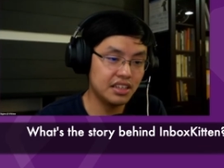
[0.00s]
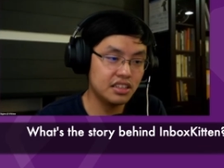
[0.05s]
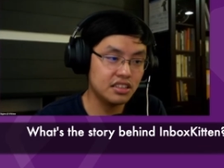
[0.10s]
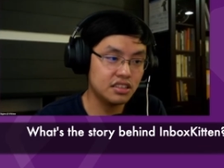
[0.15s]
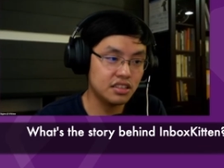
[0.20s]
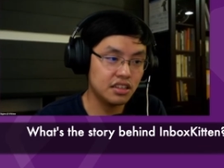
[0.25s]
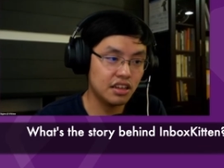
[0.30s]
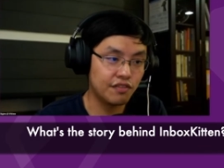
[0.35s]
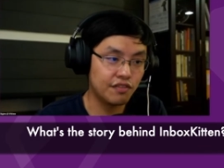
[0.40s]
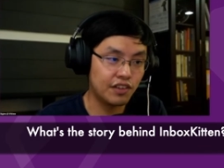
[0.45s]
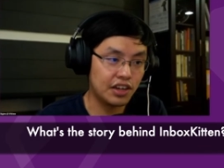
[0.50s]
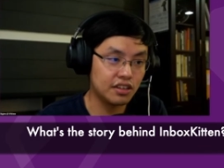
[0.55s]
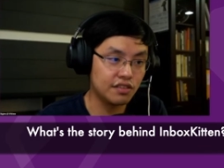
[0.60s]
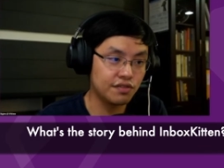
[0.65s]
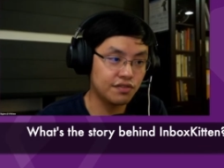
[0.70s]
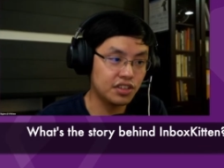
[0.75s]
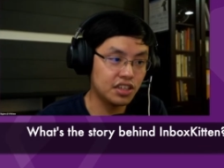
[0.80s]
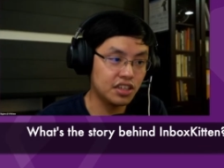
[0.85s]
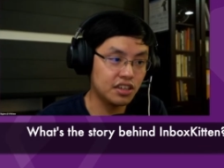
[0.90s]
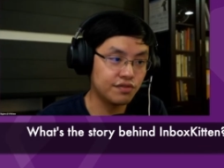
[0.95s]

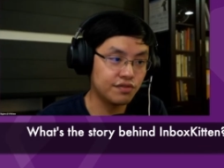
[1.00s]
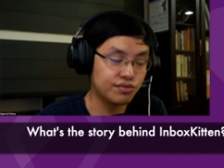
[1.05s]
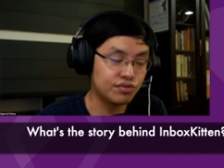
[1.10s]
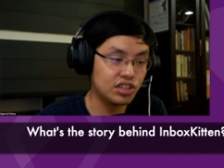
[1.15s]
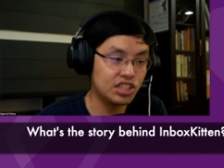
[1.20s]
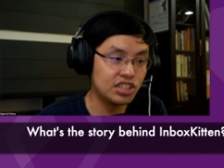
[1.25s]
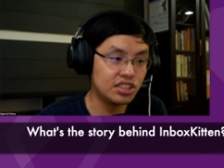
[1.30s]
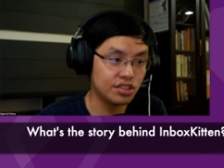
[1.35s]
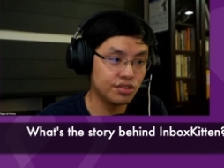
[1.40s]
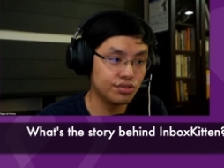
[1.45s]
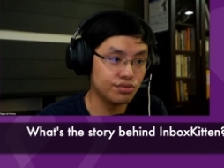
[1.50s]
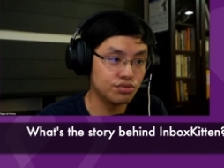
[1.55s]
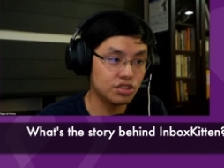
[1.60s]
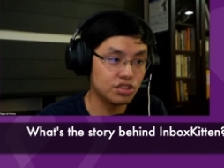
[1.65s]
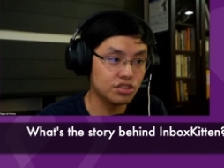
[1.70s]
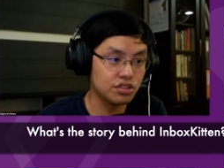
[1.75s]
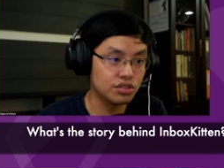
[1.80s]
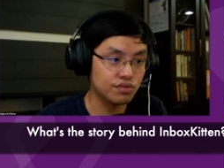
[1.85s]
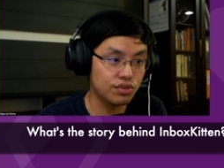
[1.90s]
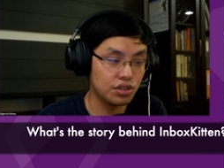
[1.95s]
effectively free
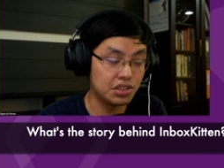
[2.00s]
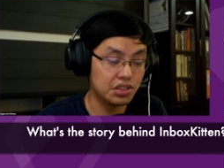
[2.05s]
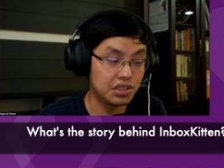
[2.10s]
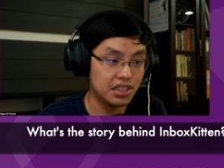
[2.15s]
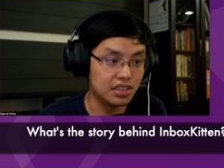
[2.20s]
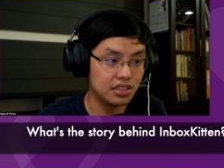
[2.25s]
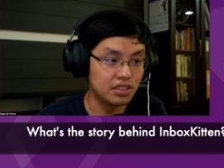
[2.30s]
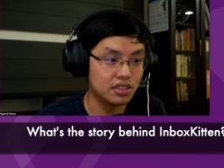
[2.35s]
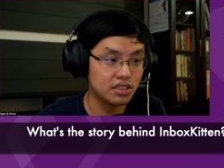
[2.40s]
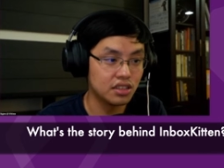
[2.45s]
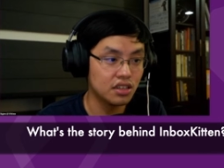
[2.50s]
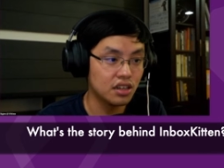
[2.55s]
solutions for this.